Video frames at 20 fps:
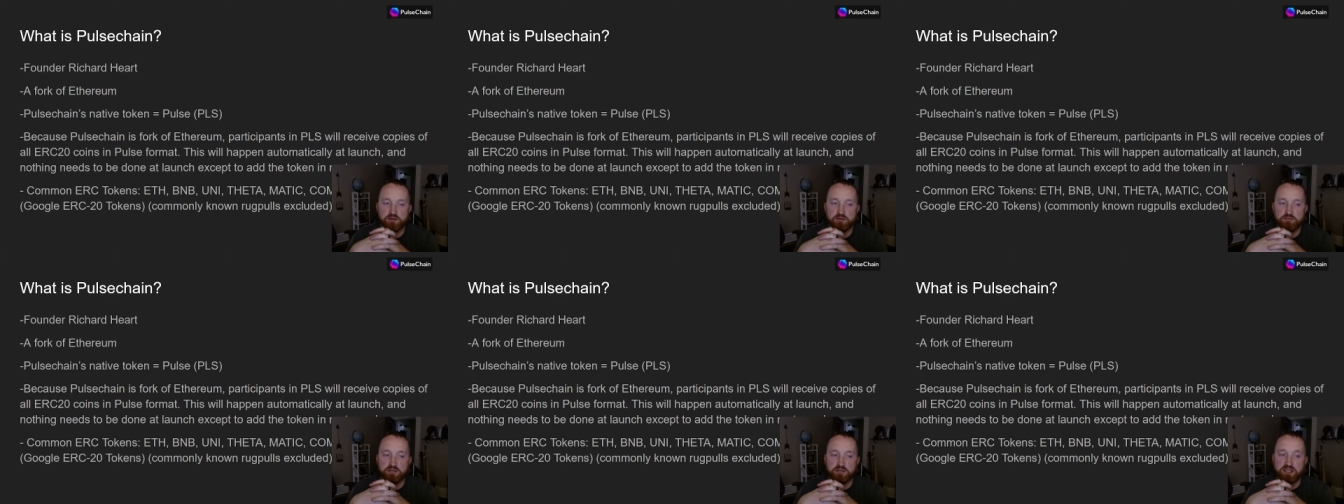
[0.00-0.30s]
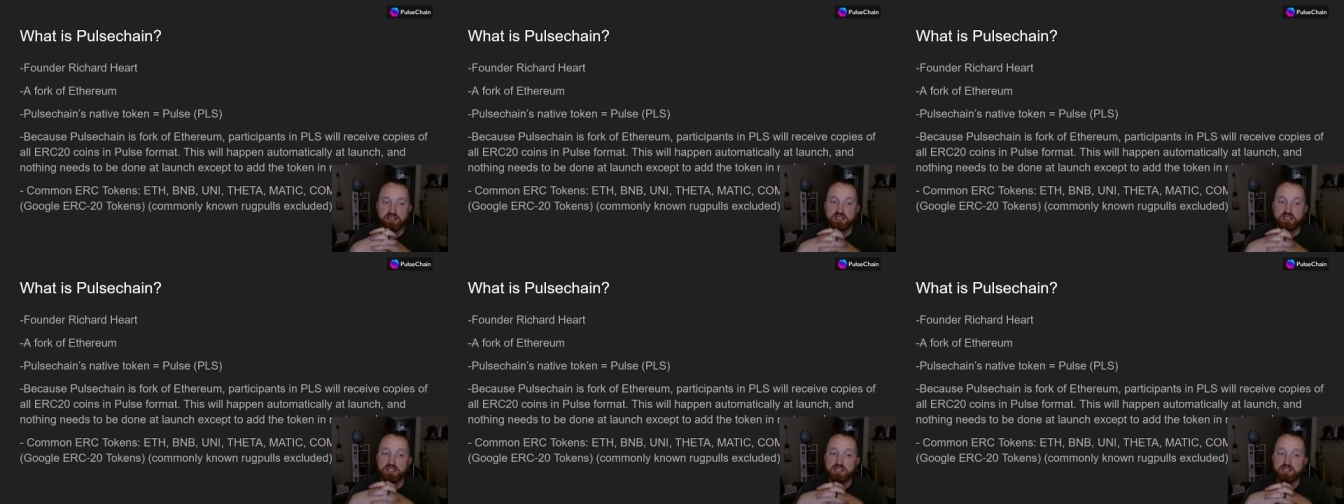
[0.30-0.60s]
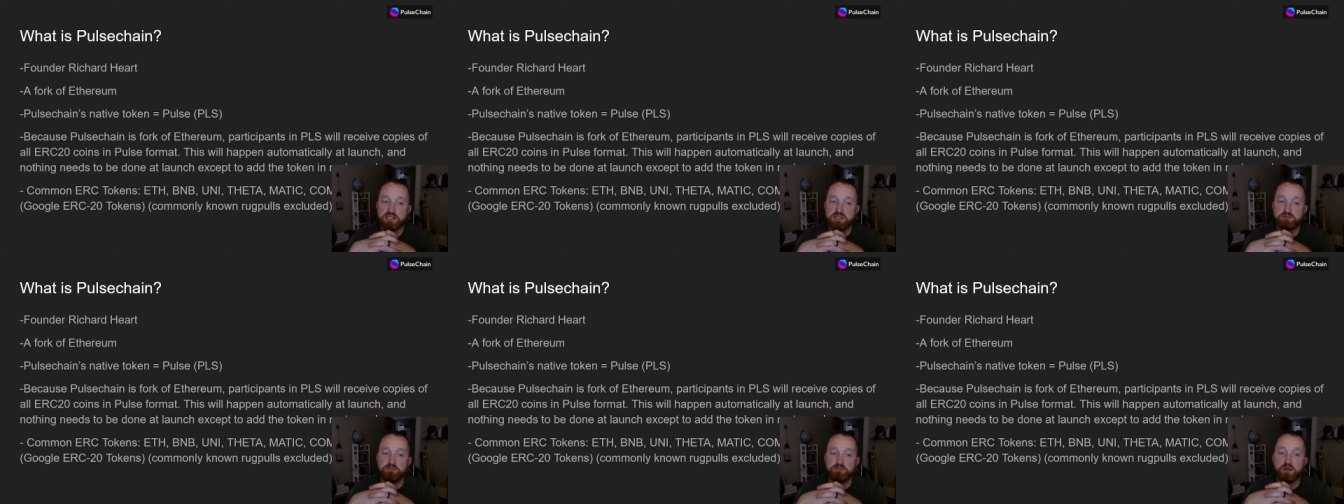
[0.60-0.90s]

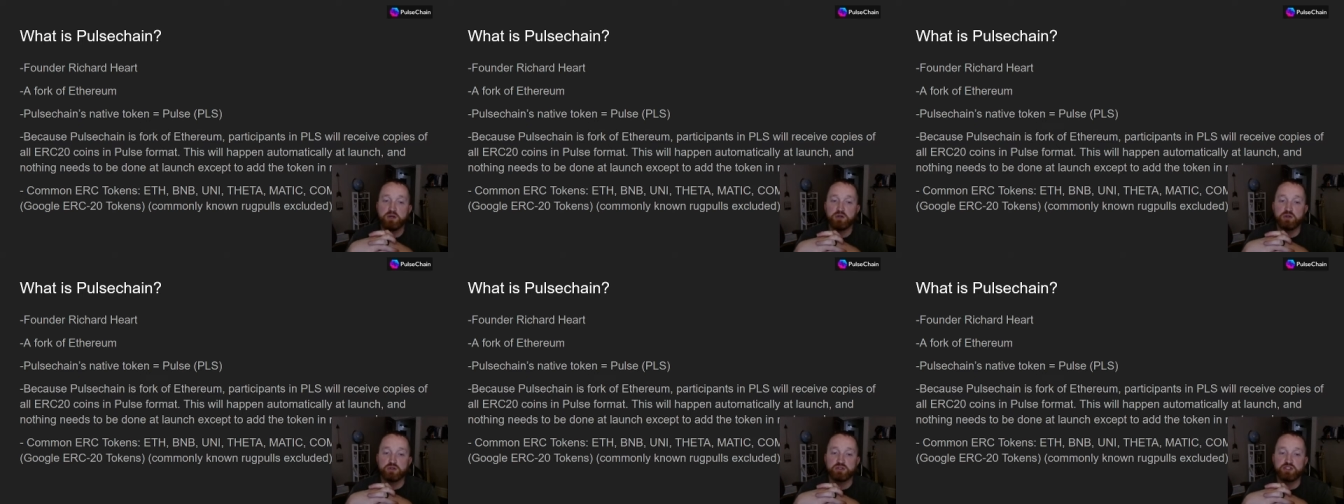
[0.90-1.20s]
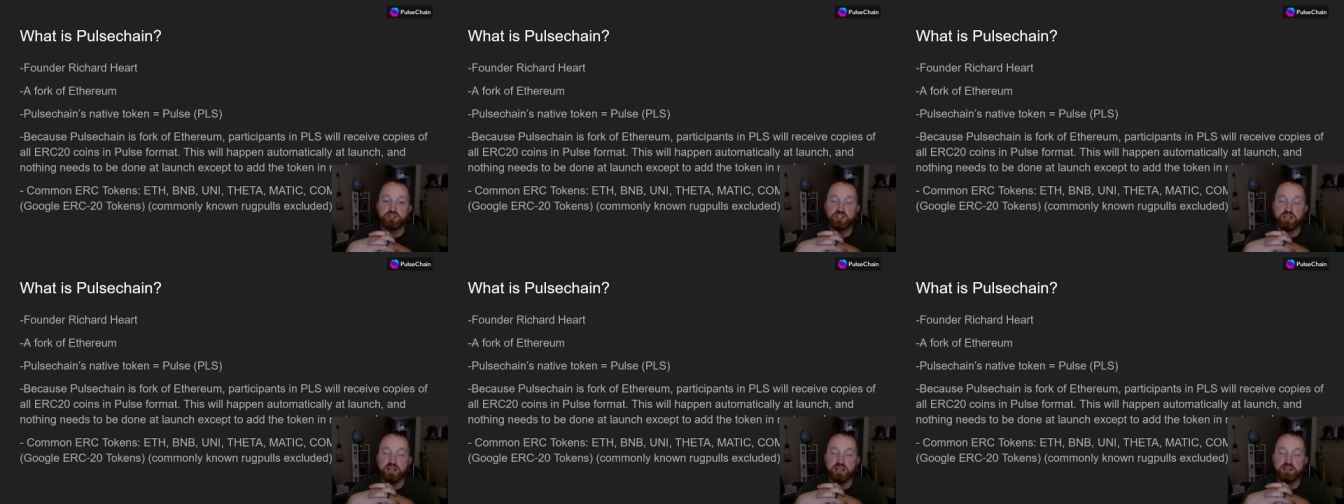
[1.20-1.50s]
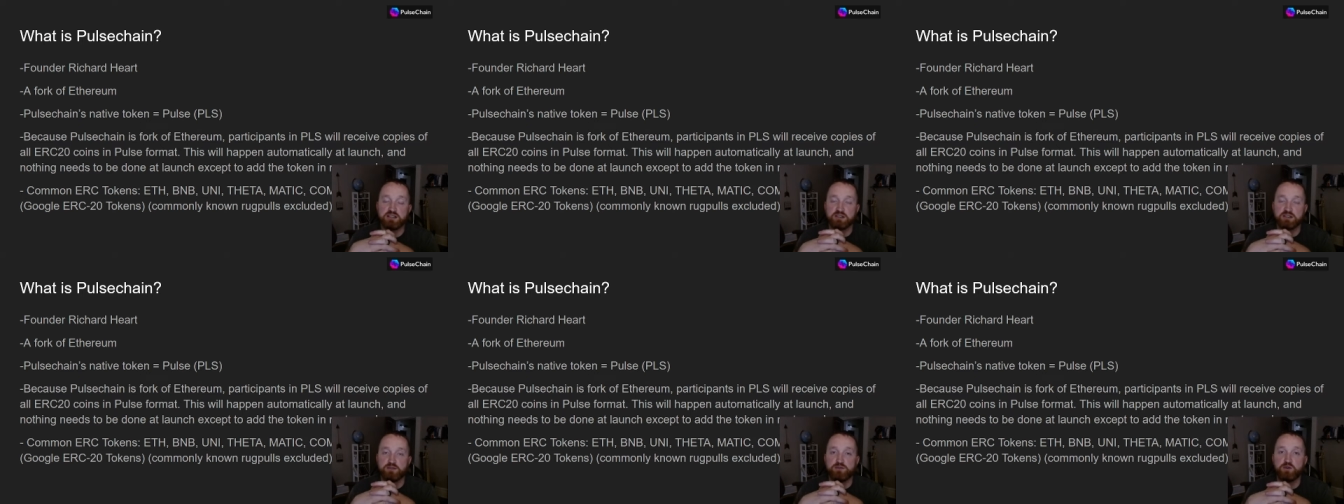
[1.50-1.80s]
because Pulsechain
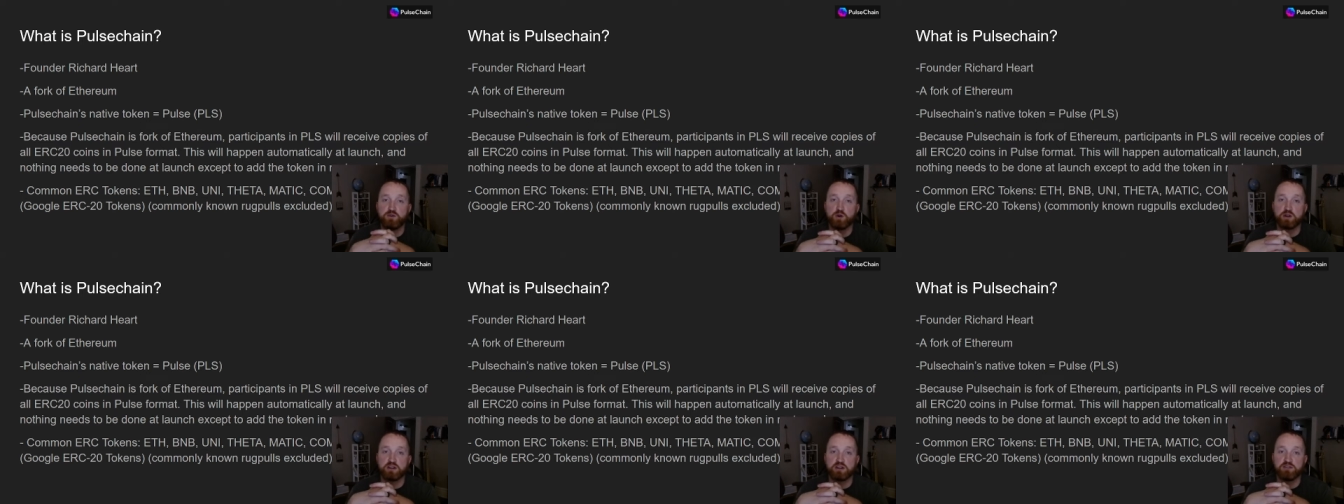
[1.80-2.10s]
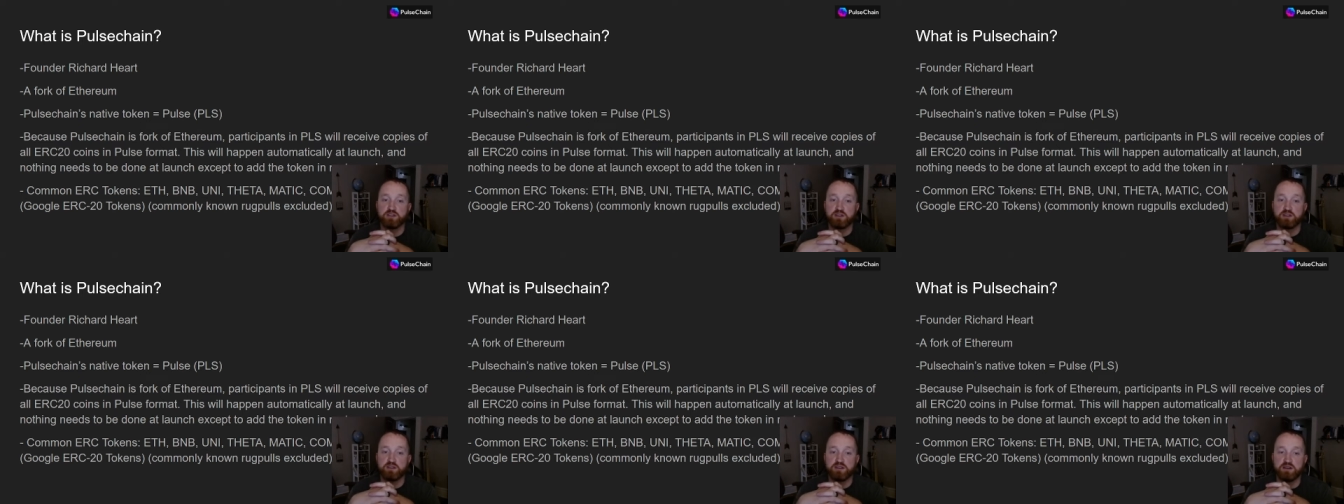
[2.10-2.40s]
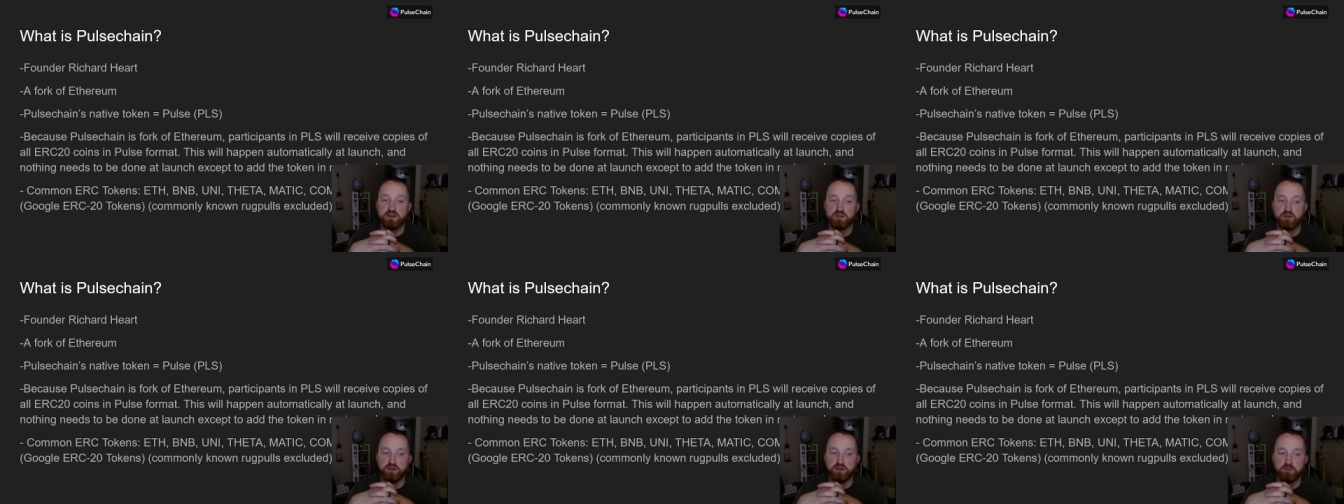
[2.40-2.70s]
is a fork of
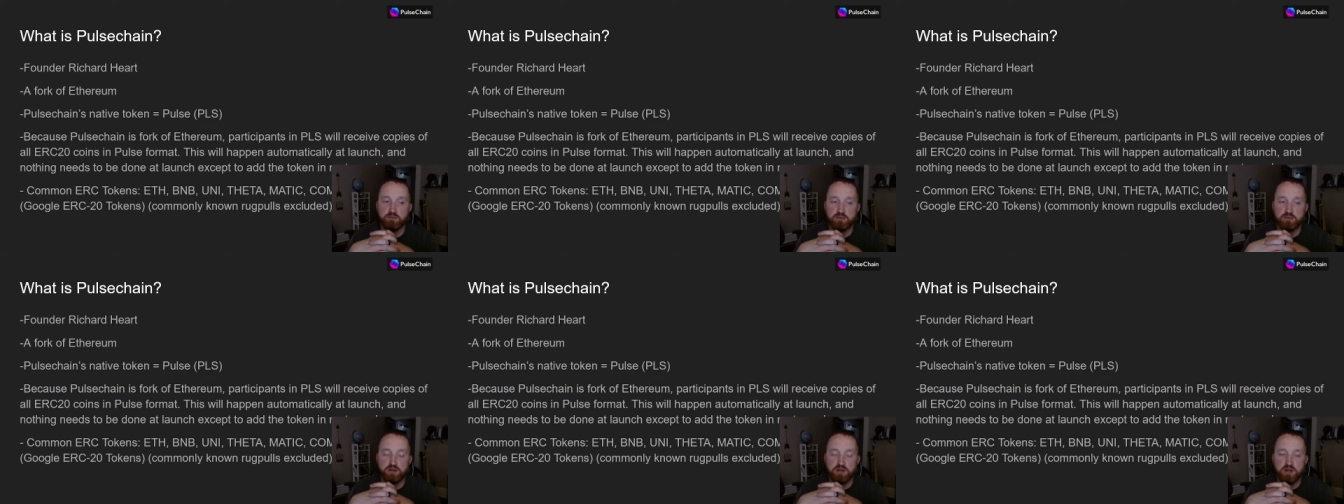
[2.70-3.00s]
Ethereum,